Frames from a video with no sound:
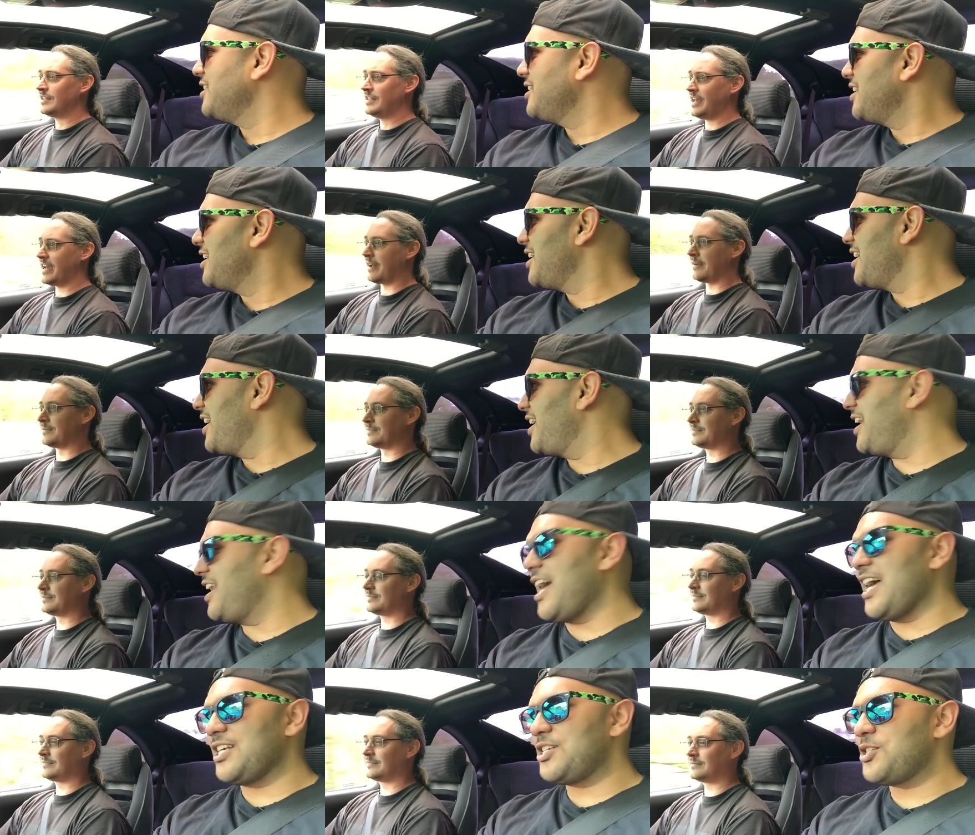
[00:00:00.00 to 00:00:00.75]
Speaker 1: Yeah.
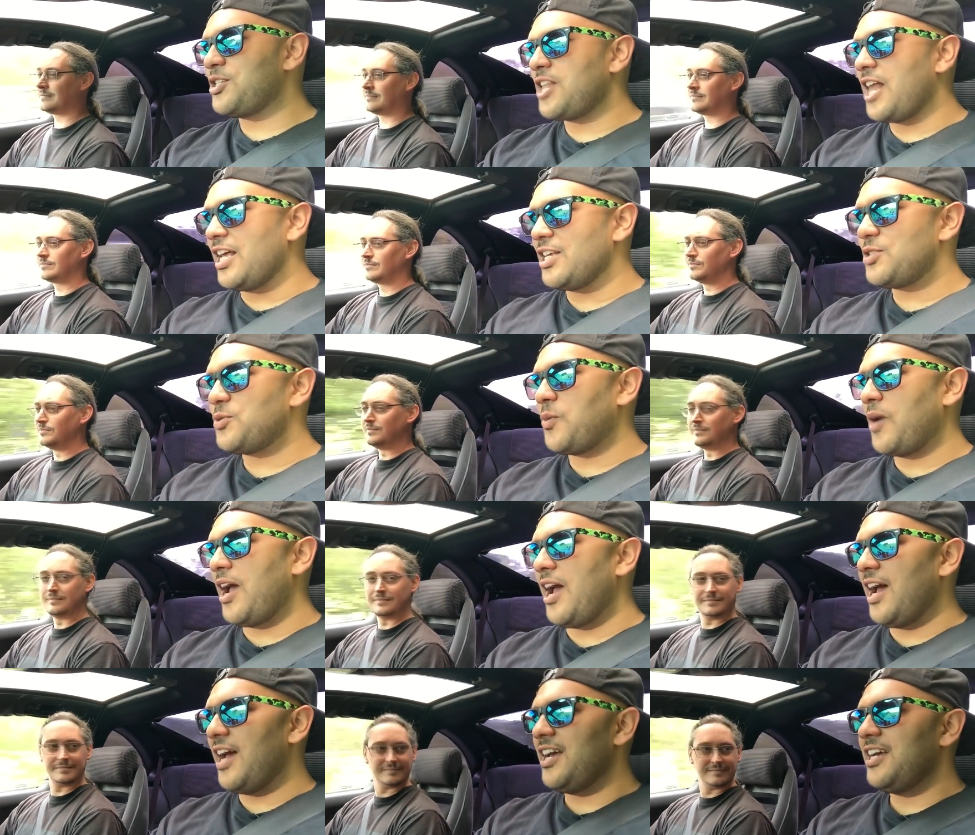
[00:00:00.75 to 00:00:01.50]
And that's, that's
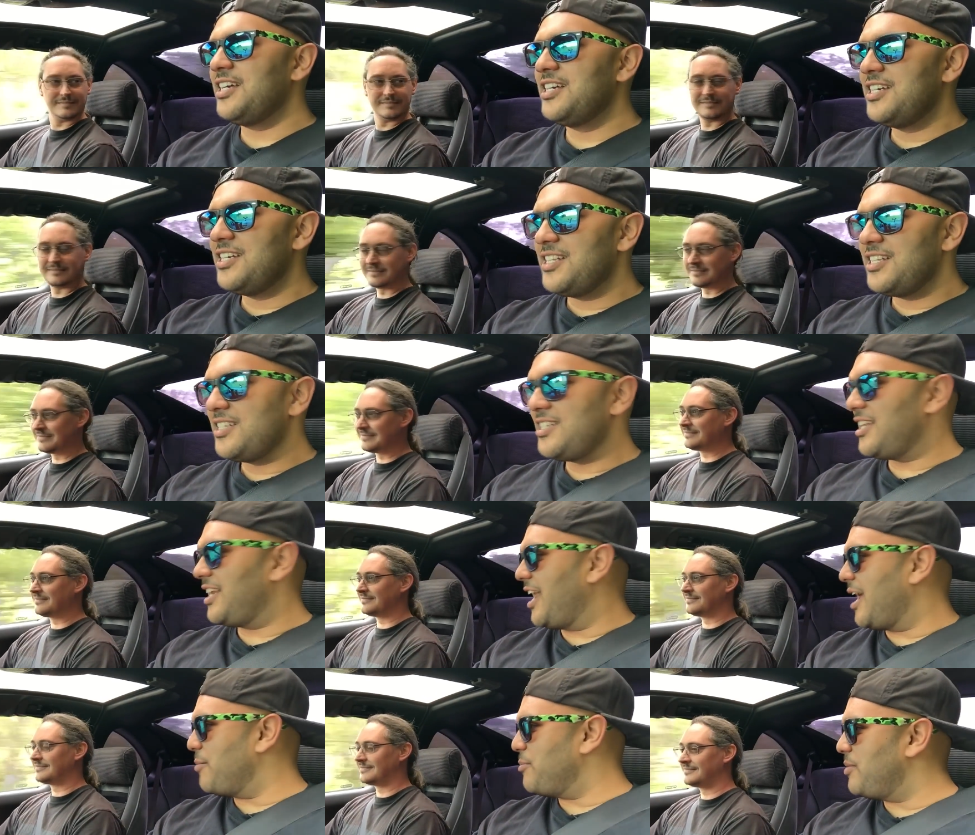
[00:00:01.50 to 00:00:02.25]
where
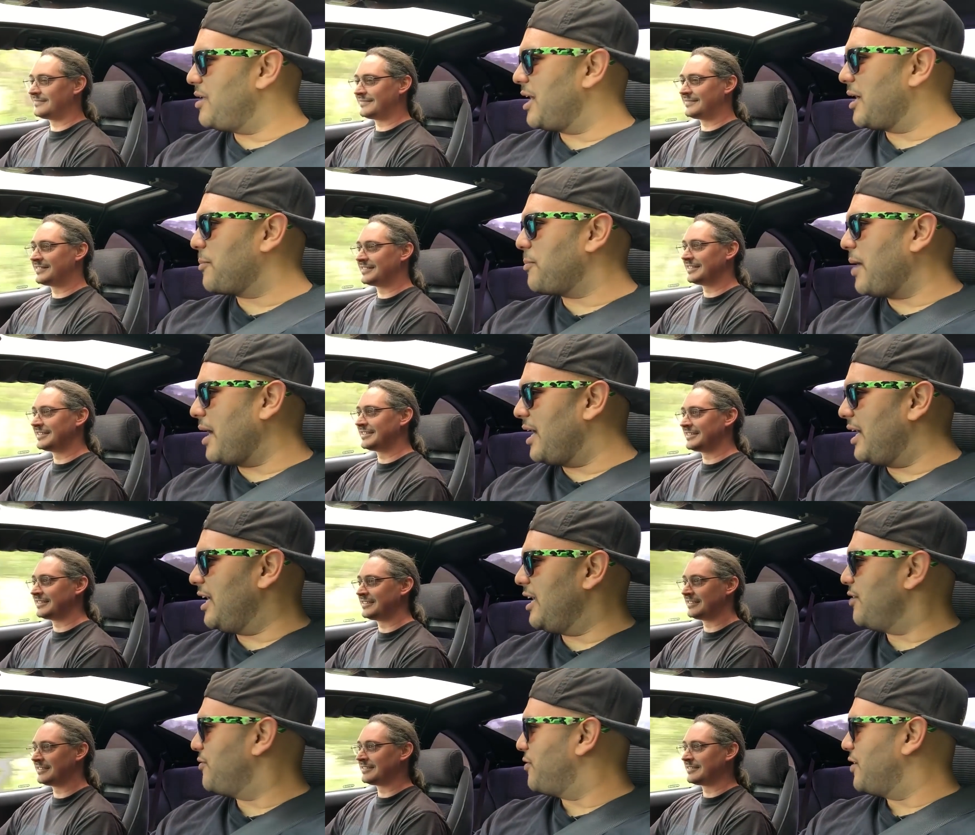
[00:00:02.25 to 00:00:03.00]
the name Nick
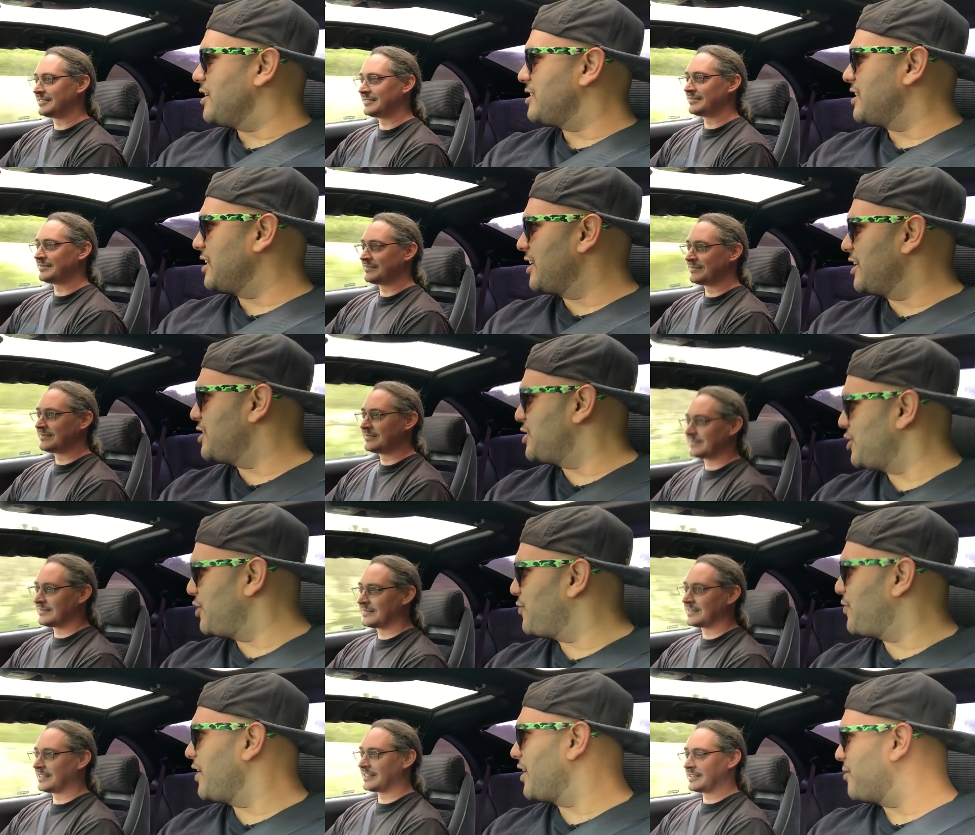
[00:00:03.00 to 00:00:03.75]
Bailey, the first thing you
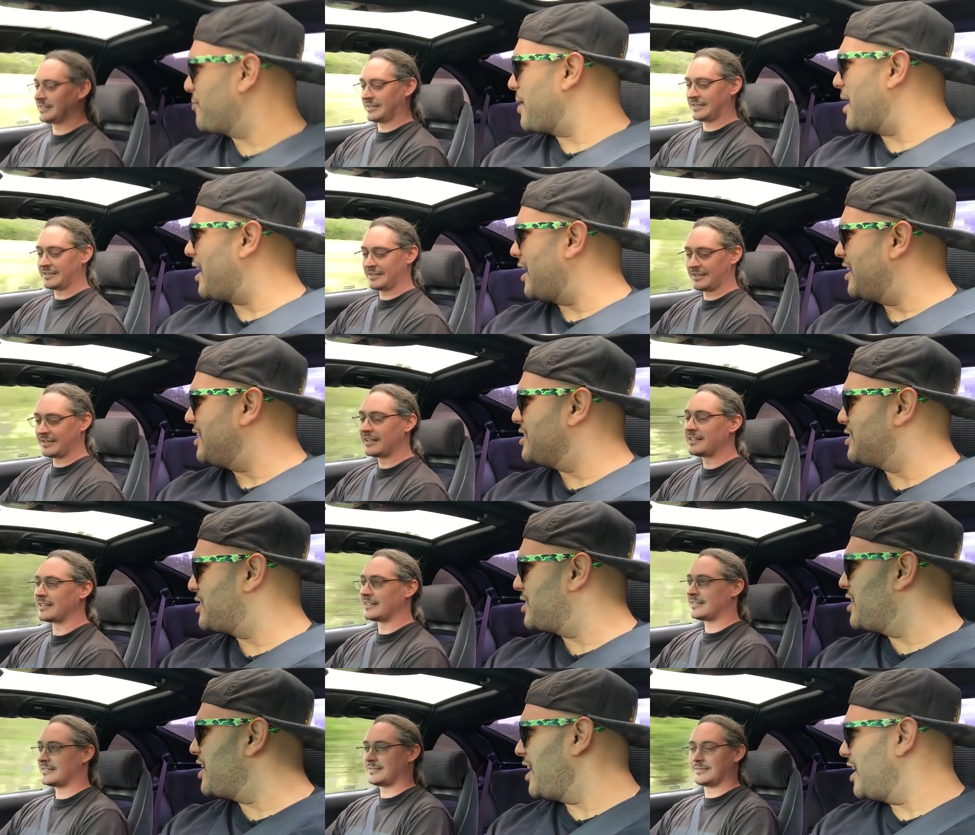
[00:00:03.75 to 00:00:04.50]
do think about is,
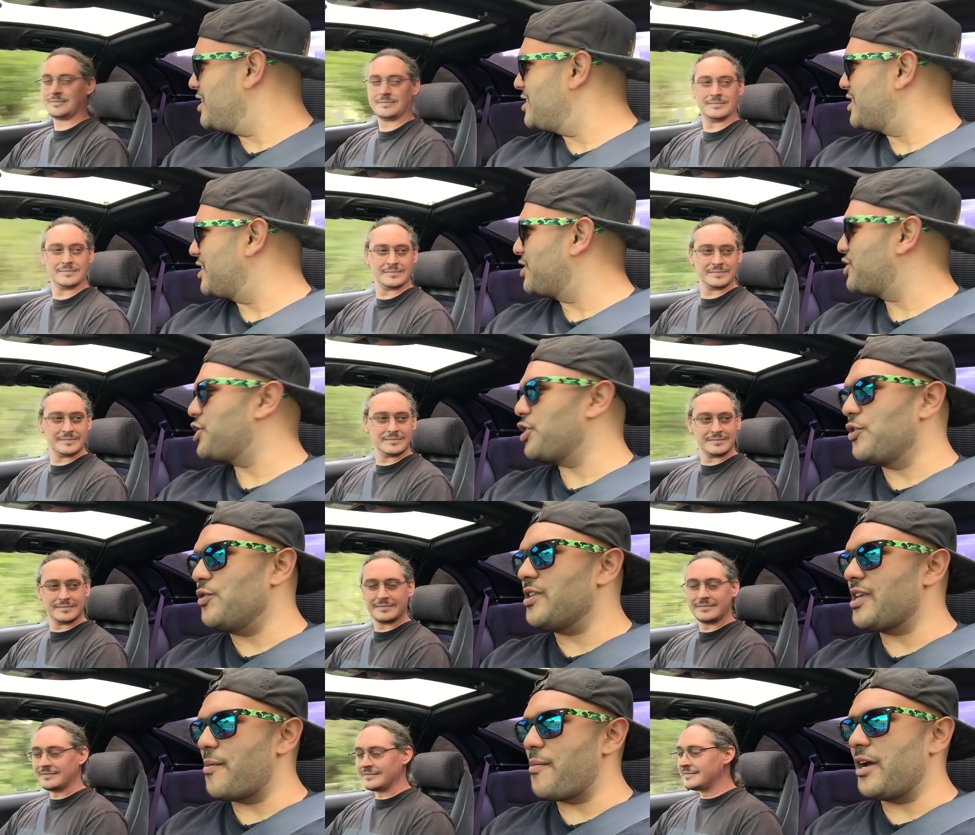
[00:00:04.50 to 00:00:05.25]
is a
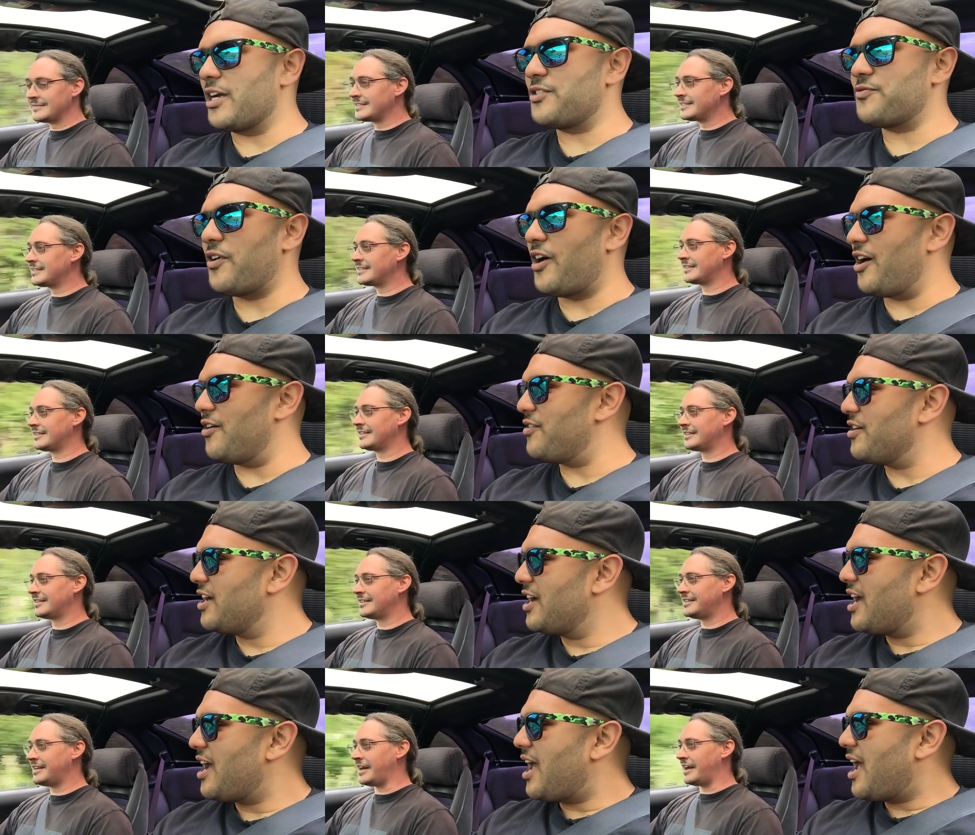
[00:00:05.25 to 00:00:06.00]
tuned MX5.